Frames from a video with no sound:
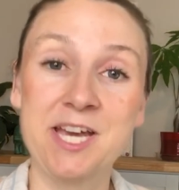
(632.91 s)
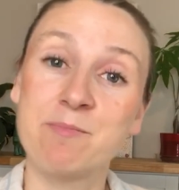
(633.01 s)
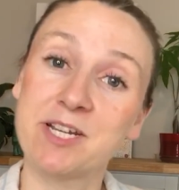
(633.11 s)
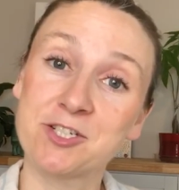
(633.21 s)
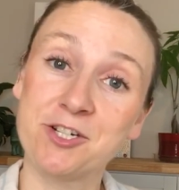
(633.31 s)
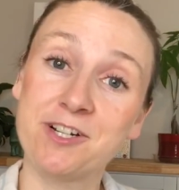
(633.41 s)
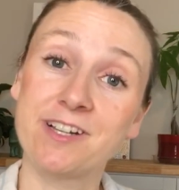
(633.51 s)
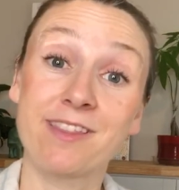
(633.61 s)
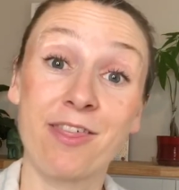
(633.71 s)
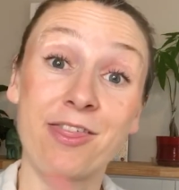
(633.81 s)
Make sure you
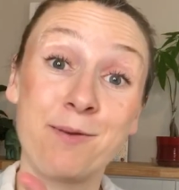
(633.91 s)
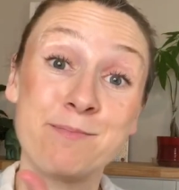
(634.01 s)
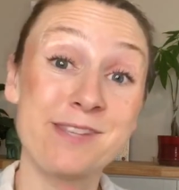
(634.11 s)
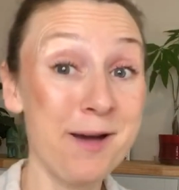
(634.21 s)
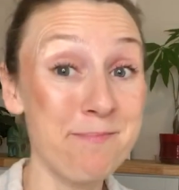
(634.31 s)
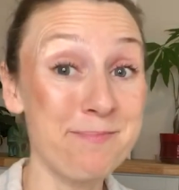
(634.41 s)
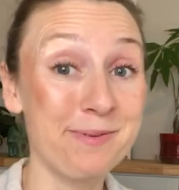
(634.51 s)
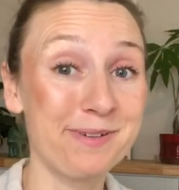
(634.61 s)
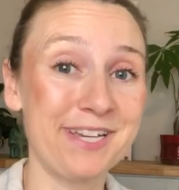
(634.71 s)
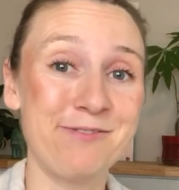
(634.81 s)
click the thumbs up
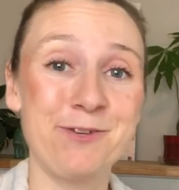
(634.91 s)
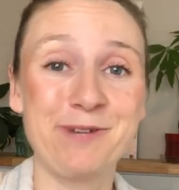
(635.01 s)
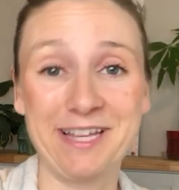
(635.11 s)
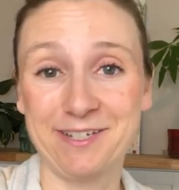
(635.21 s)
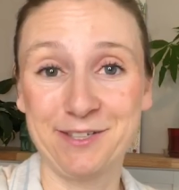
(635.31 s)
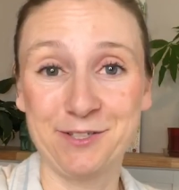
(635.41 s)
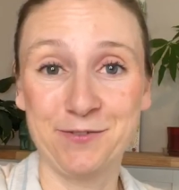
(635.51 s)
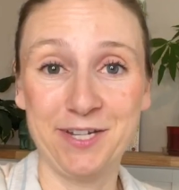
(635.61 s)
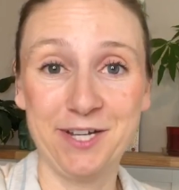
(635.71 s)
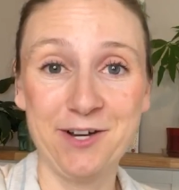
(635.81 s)
if you liked this
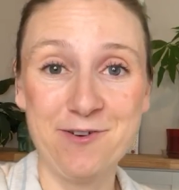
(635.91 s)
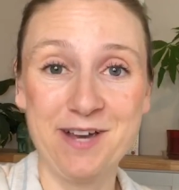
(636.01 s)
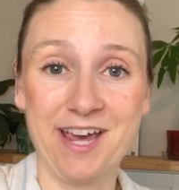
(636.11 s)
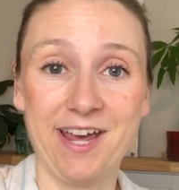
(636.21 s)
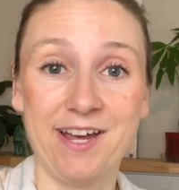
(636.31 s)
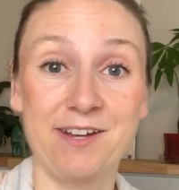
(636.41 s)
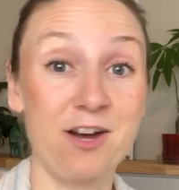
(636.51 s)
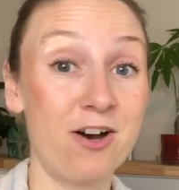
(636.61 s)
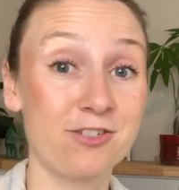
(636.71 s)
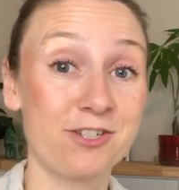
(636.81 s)
video, and
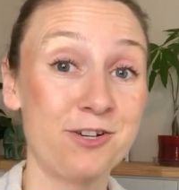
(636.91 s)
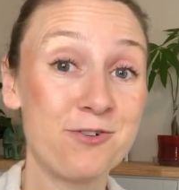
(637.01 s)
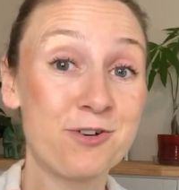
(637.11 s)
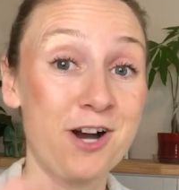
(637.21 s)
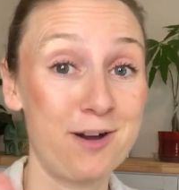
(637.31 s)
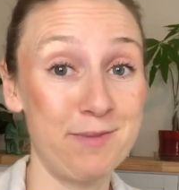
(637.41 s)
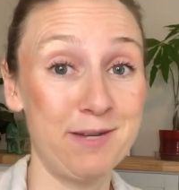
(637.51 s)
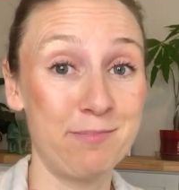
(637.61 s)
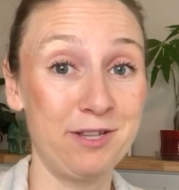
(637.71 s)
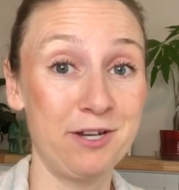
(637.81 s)
also
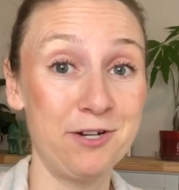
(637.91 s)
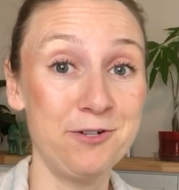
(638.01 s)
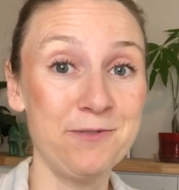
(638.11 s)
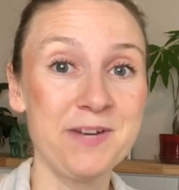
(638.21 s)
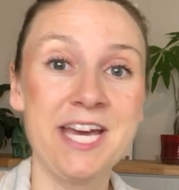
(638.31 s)
comment below